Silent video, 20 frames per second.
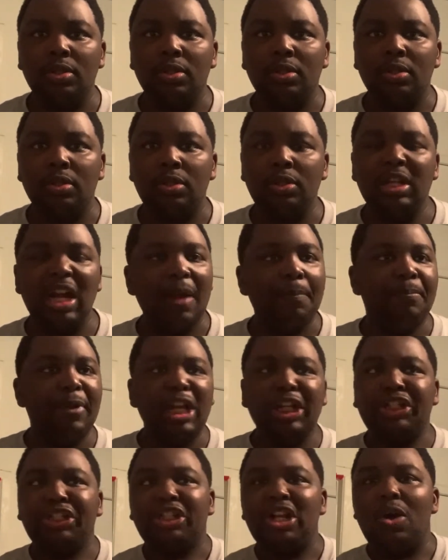You got Big
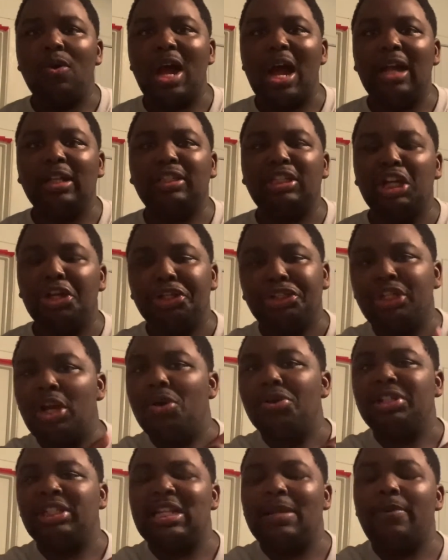Show out there
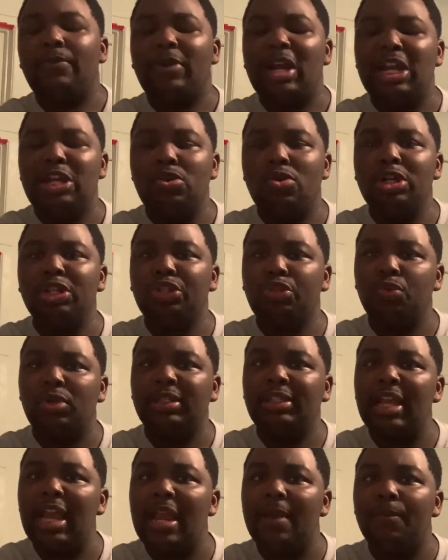chokeslamming Randy Orton through a
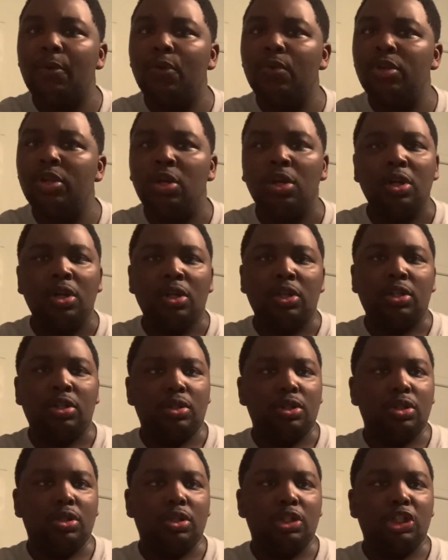table.
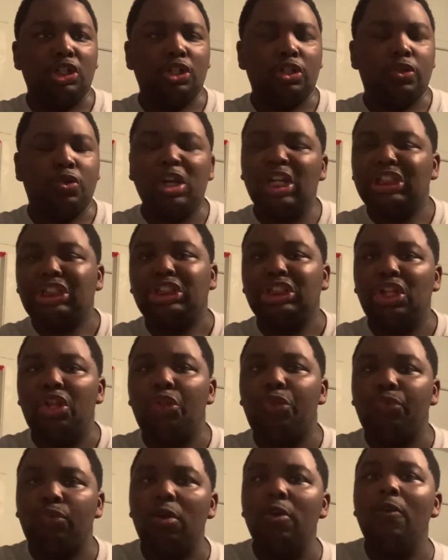Christian
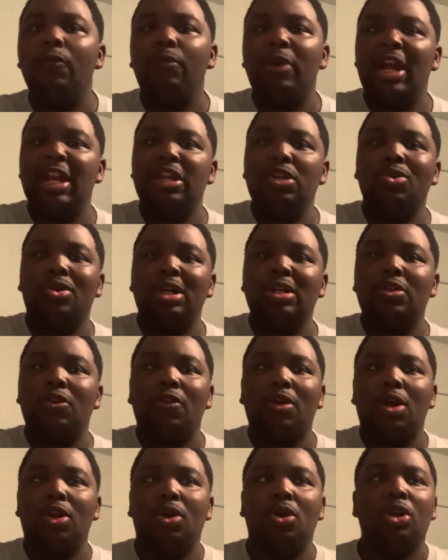threw Randy Orton
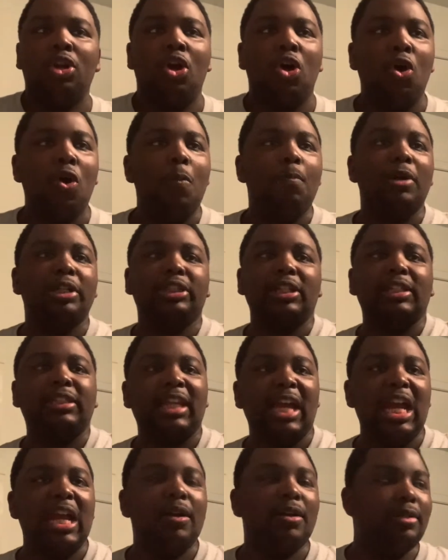on a whole bunch of
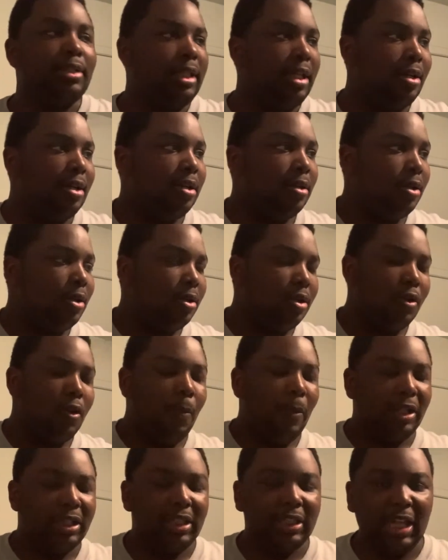
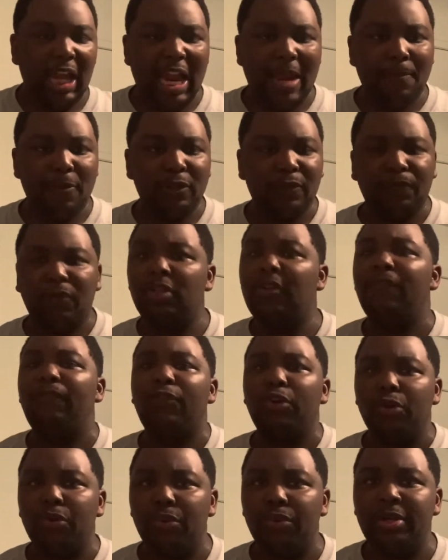tables full of
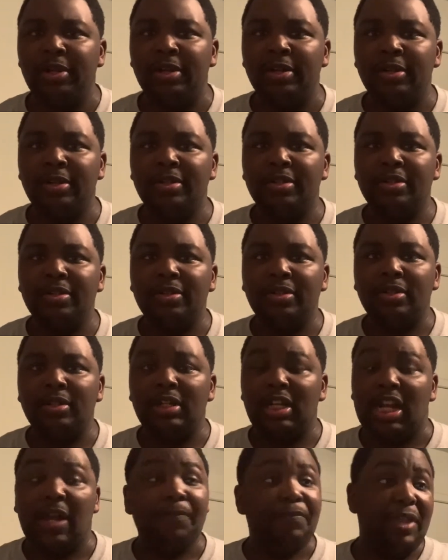food,
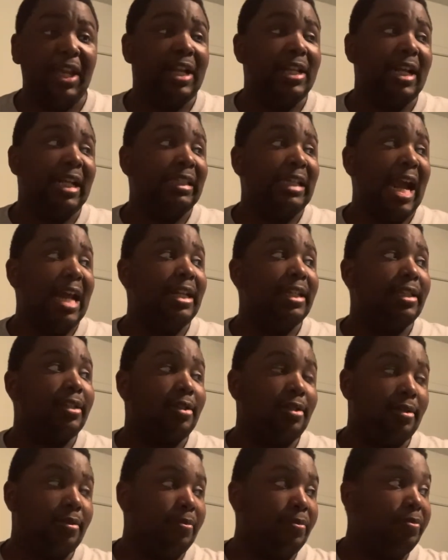and I'm thinking that Titus
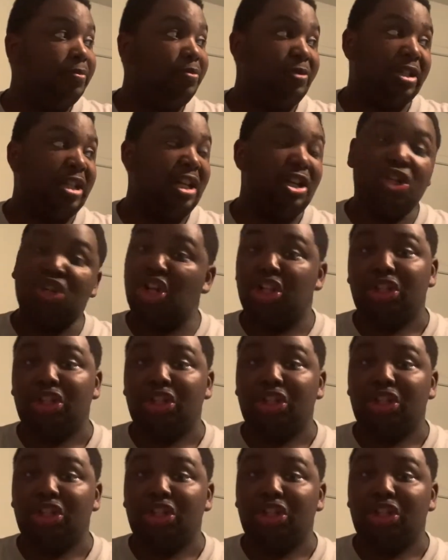didn't cook